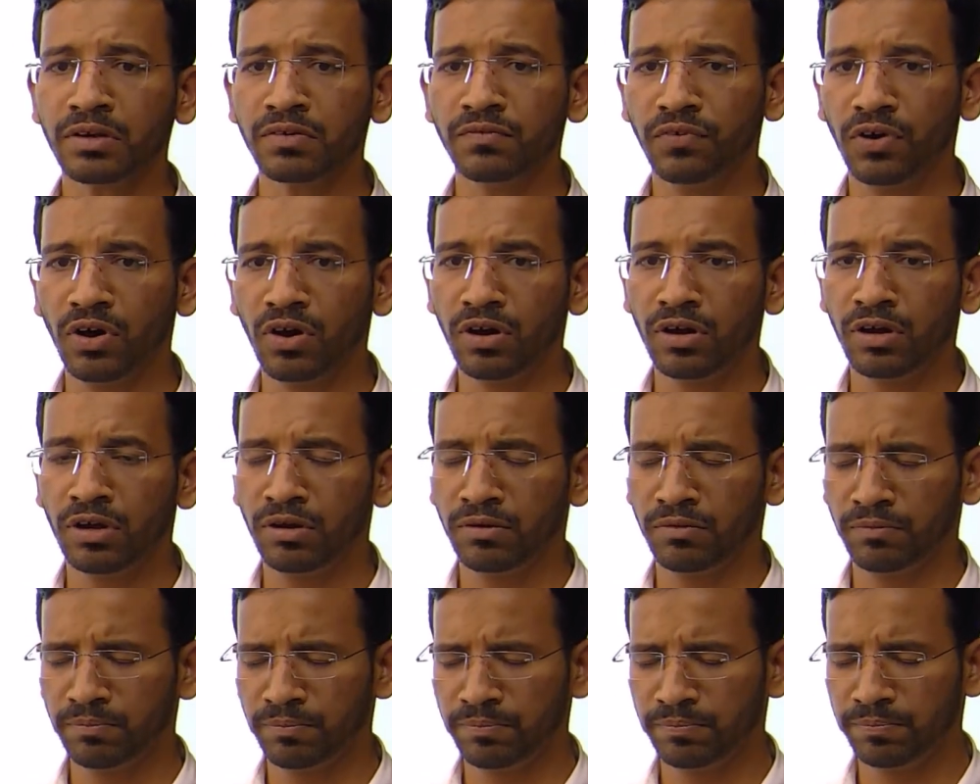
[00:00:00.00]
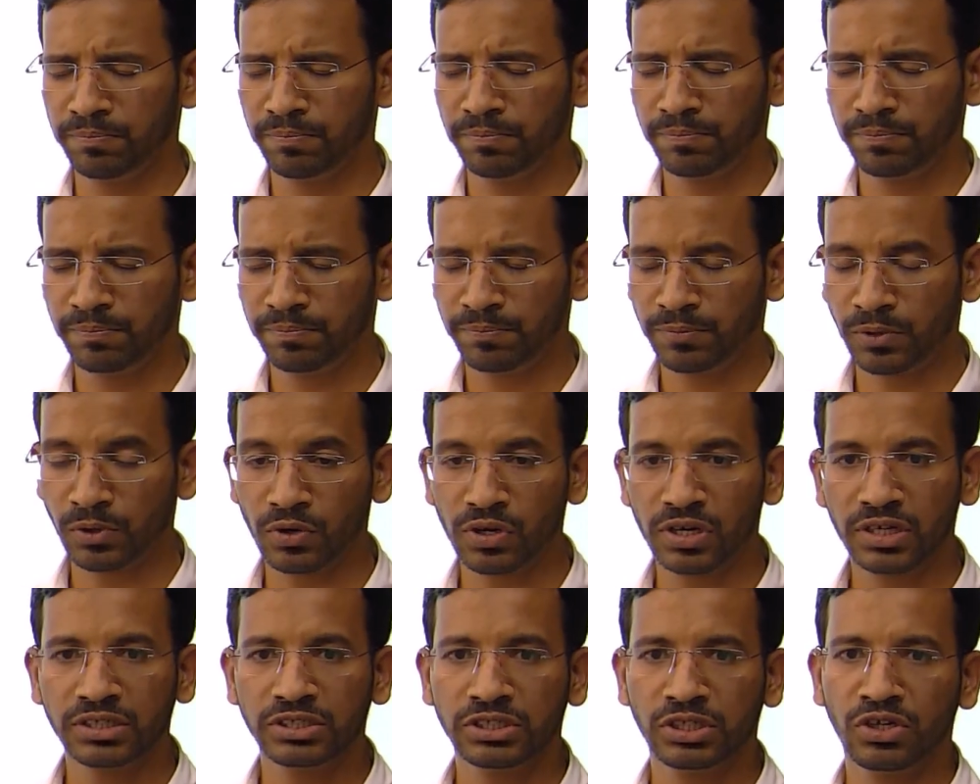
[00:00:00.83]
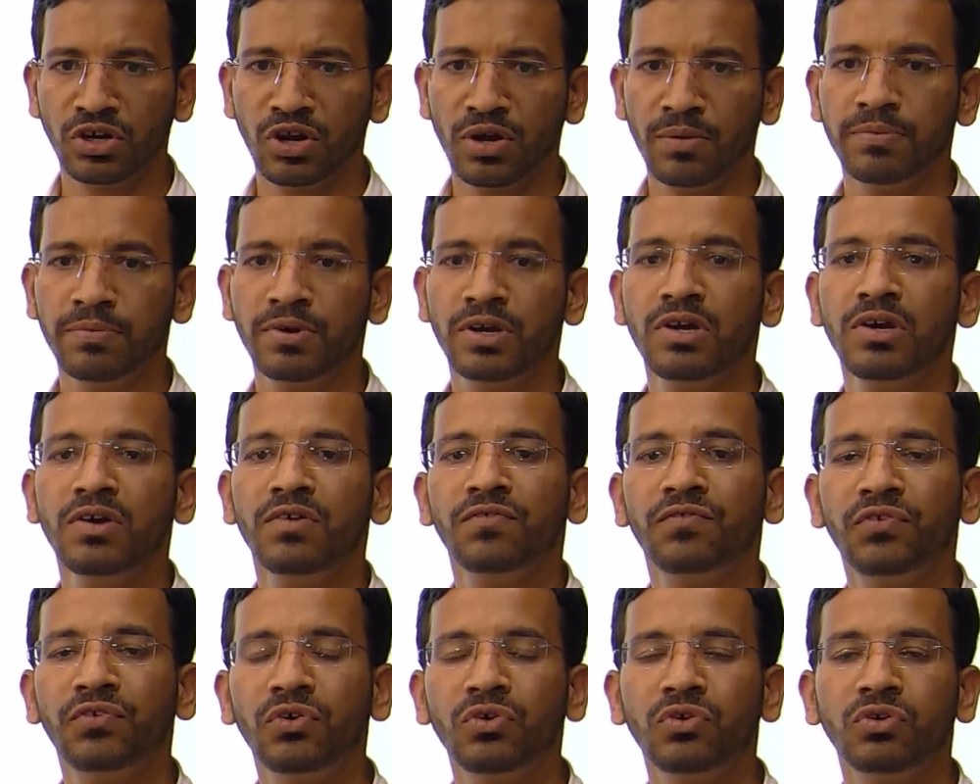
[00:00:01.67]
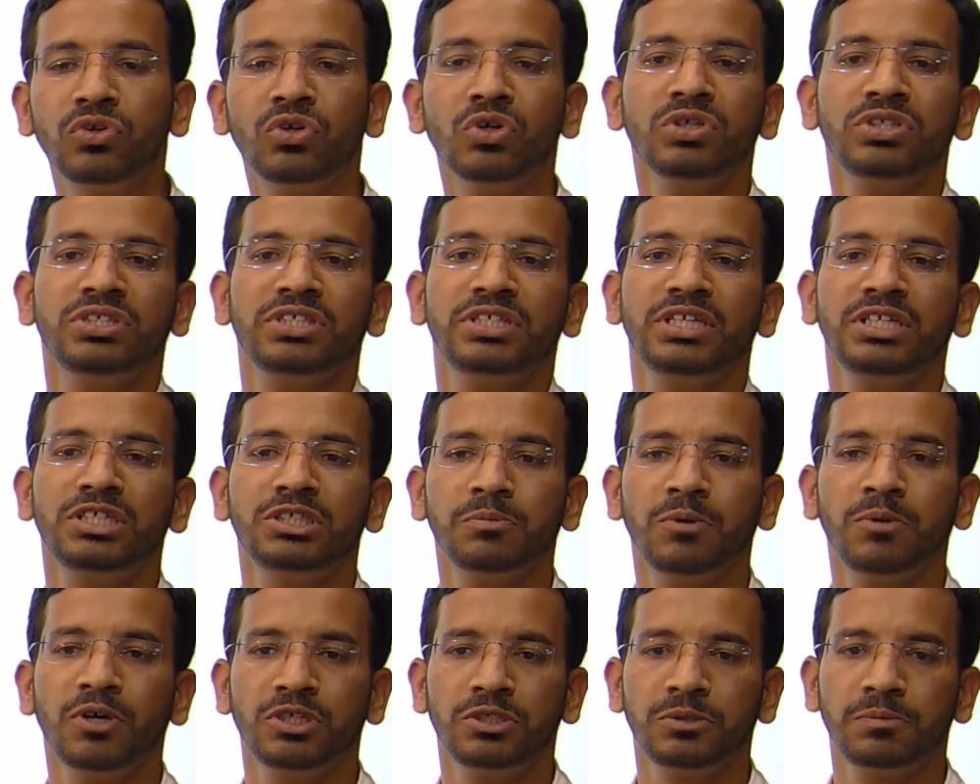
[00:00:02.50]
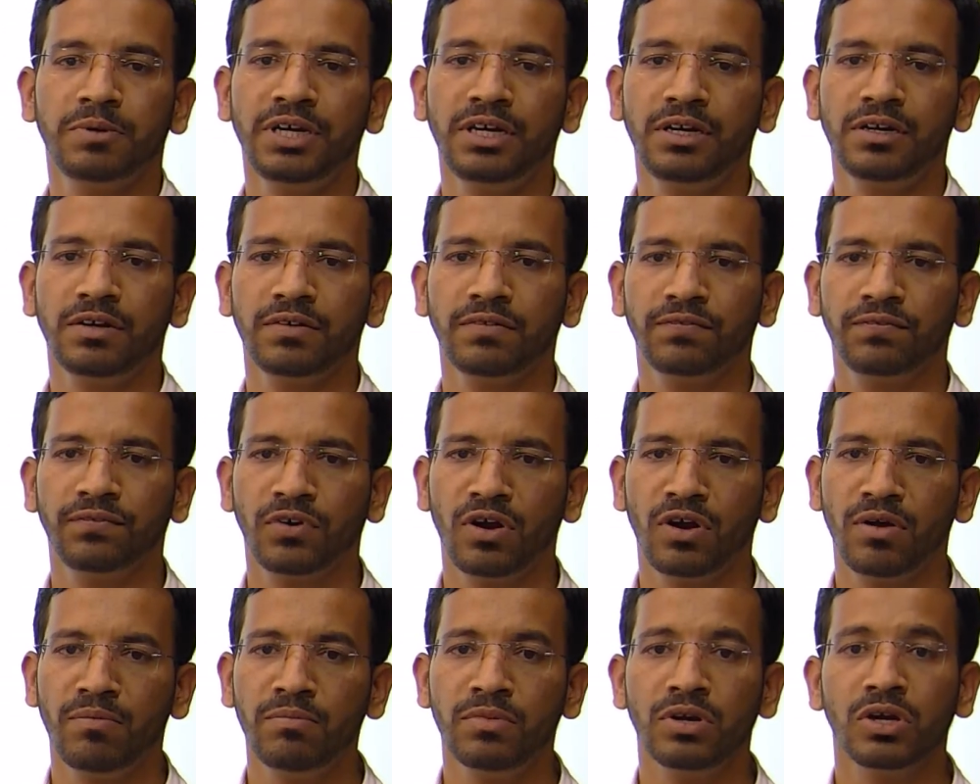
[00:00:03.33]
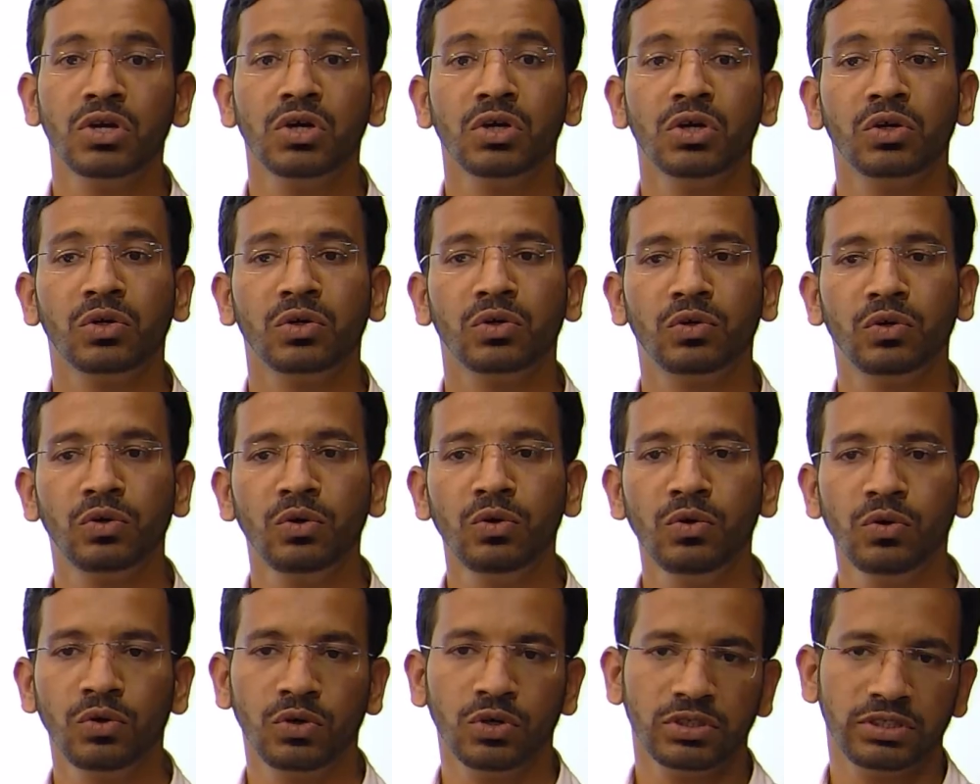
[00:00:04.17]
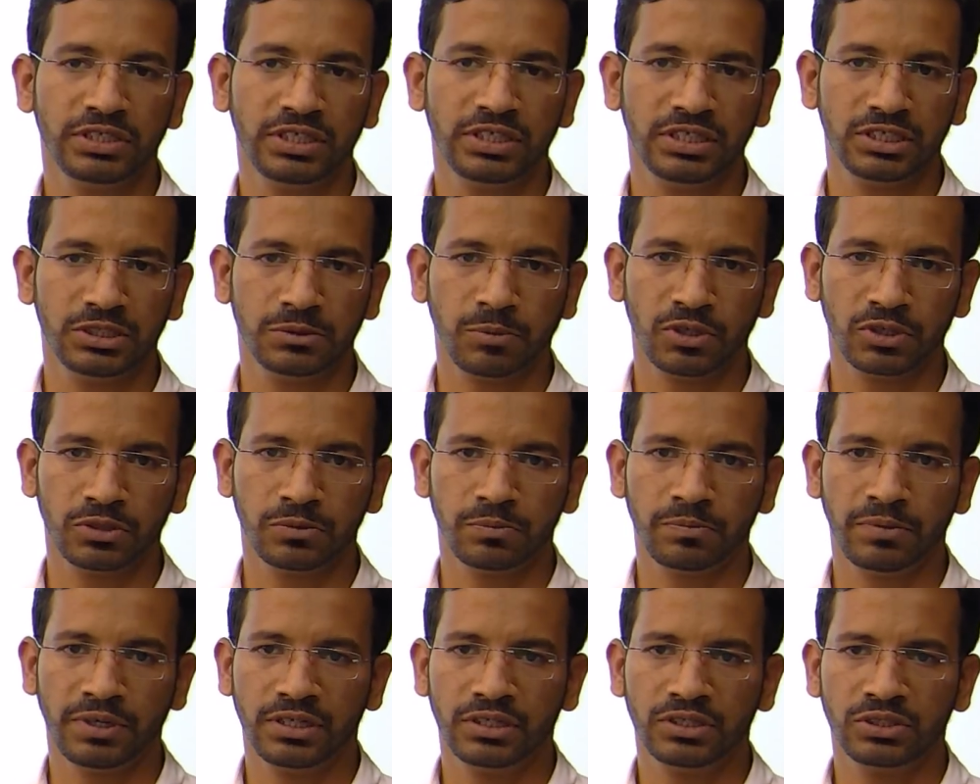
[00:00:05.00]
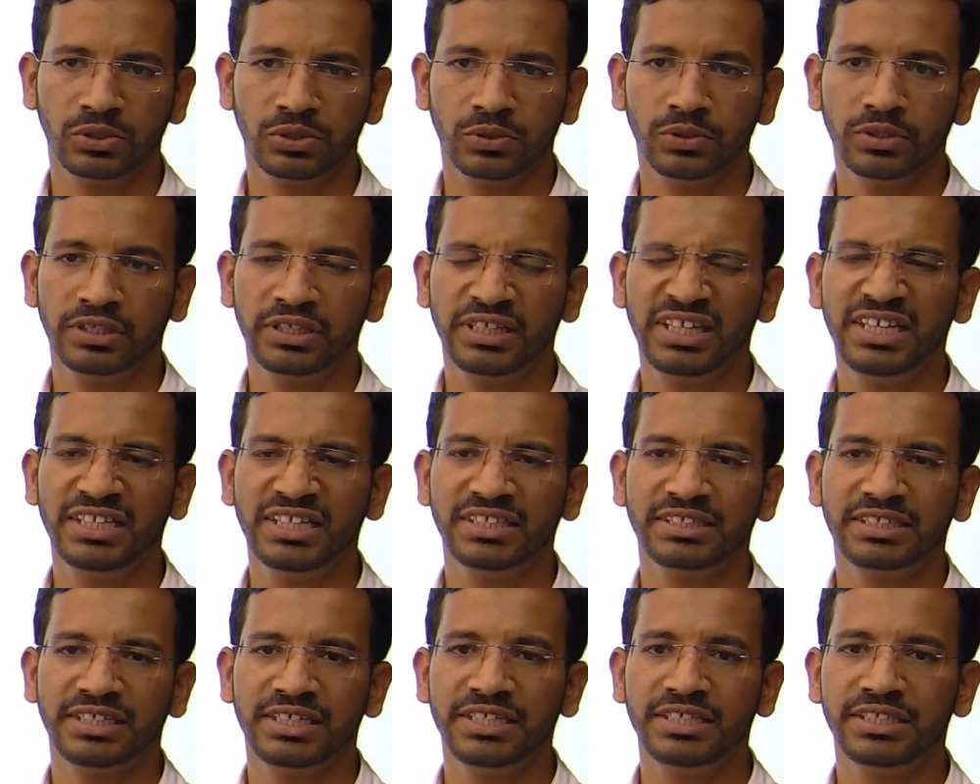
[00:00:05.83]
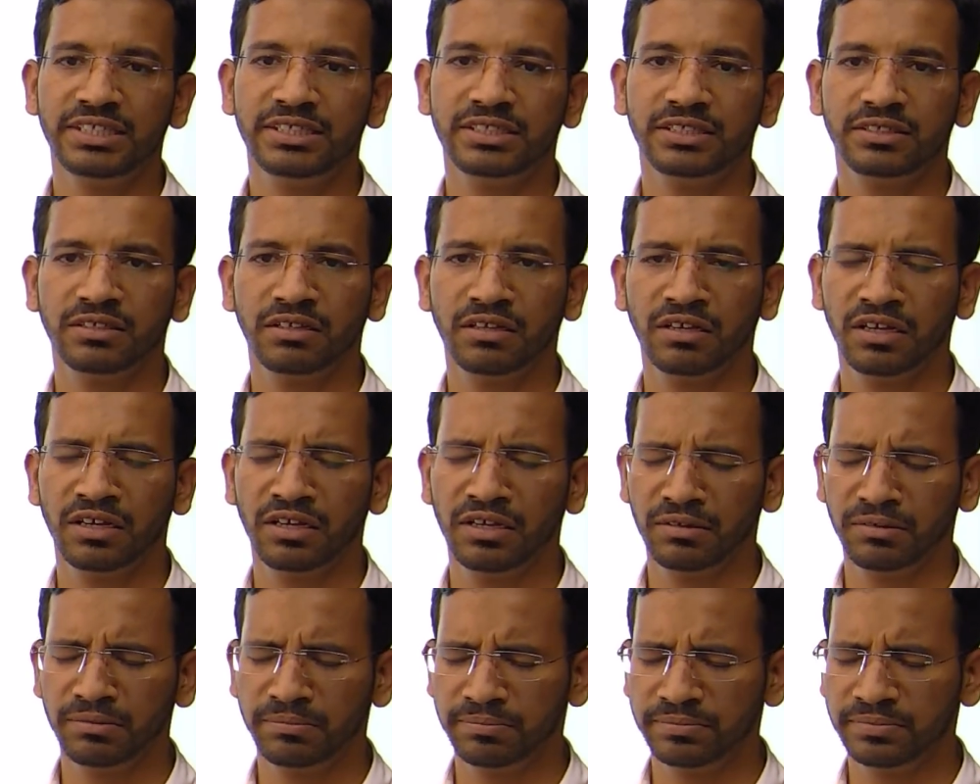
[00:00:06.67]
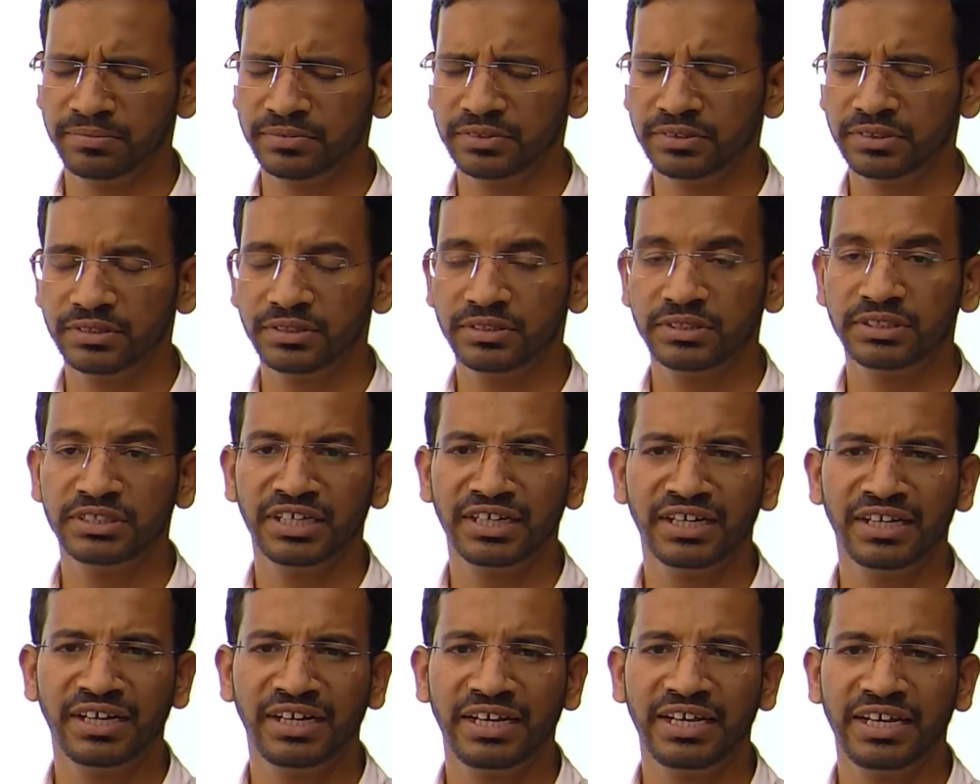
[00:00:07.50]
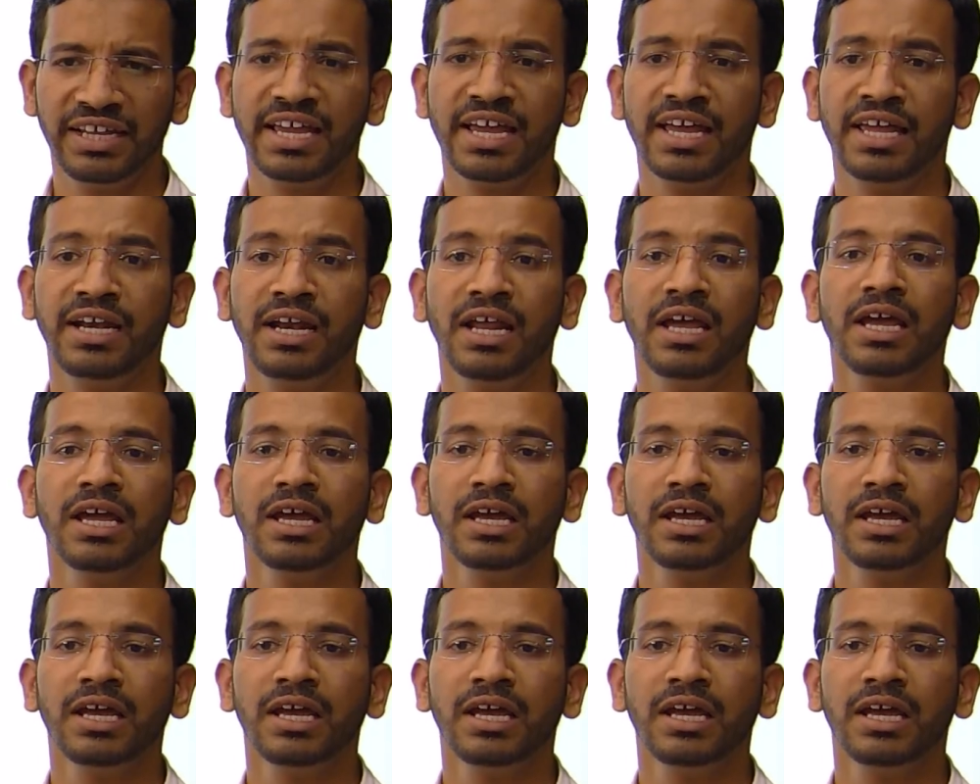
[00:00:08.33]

production of fructose 6-phosphate from glucose 6-phosphate. So this is generally a